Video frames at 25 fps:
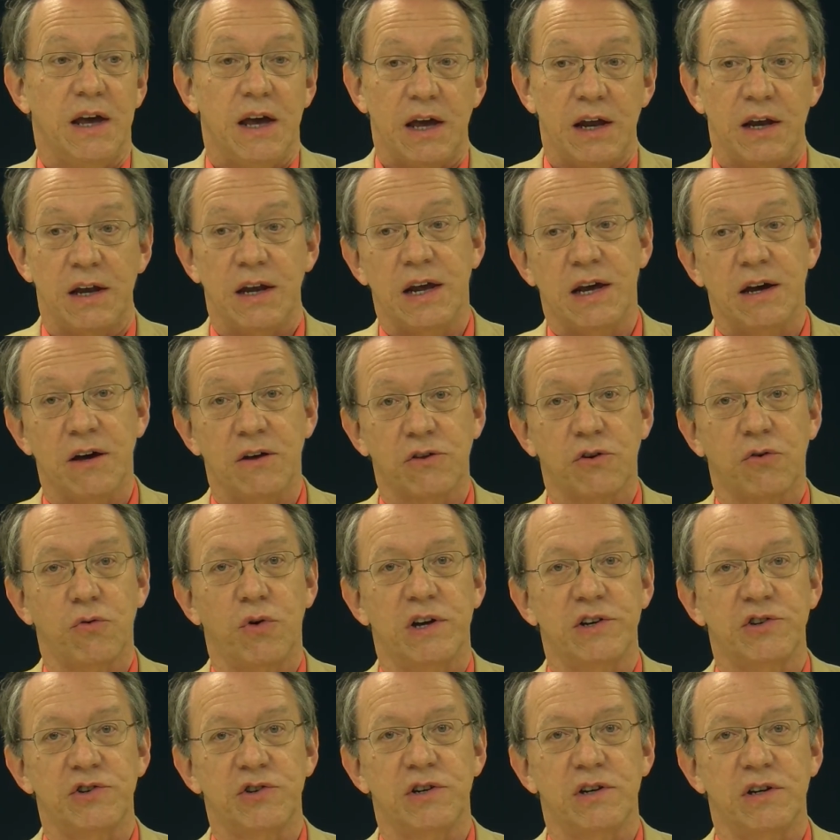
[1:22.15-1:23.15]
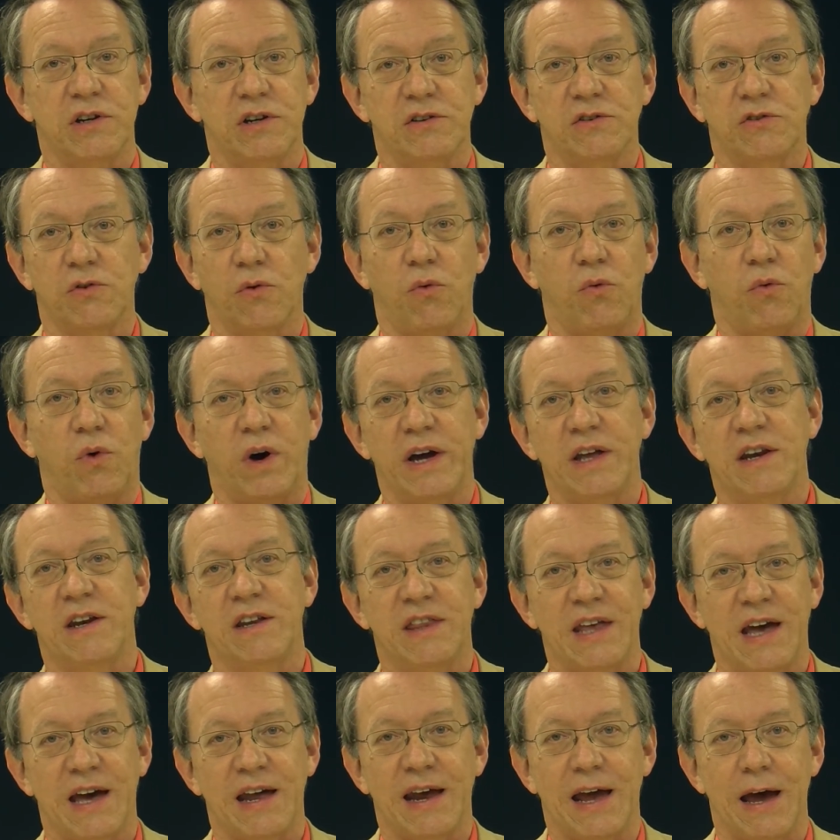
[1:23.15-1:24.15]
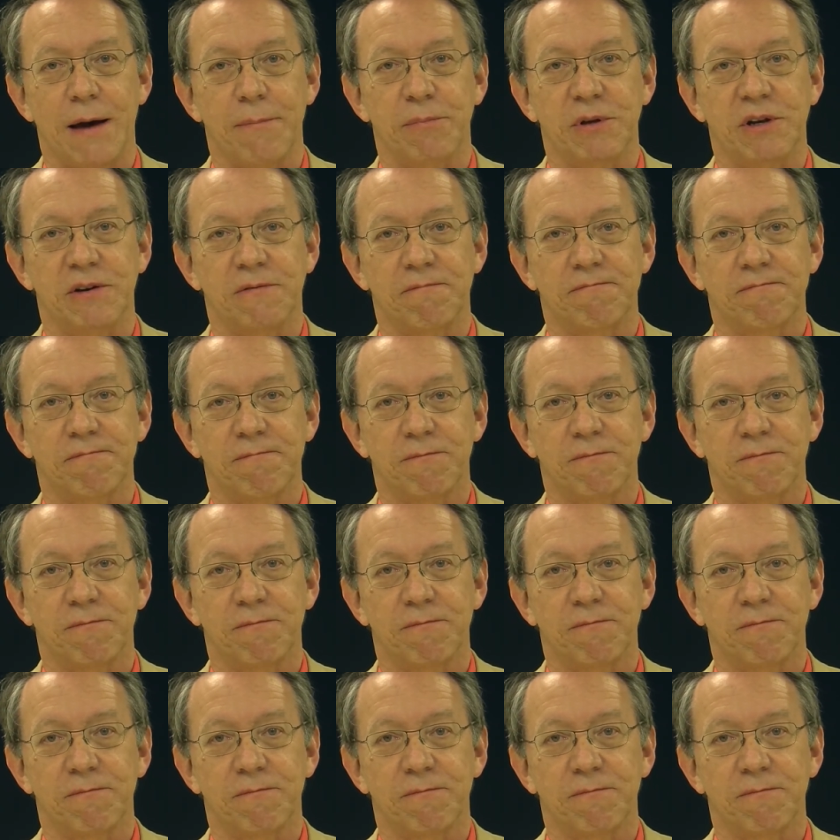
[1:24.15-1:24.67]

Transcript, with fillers: And now the question is, why did that happen?